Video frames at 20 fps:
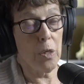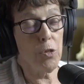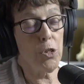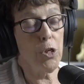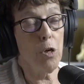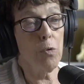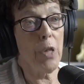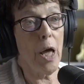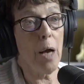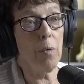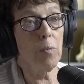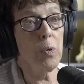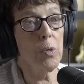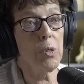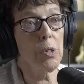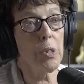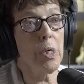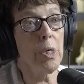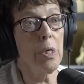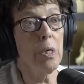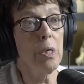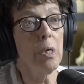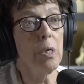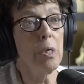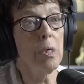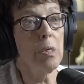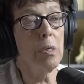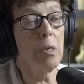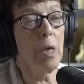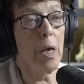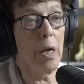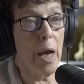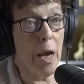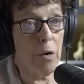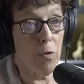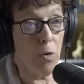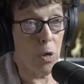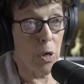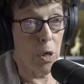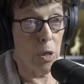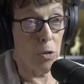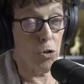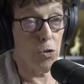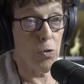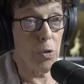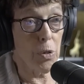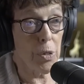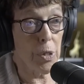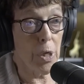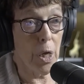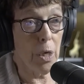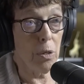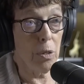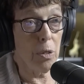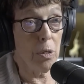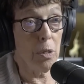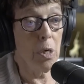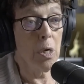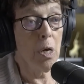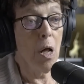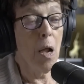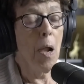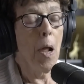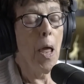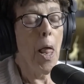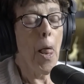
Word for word: So that was the agricultural center. Okay.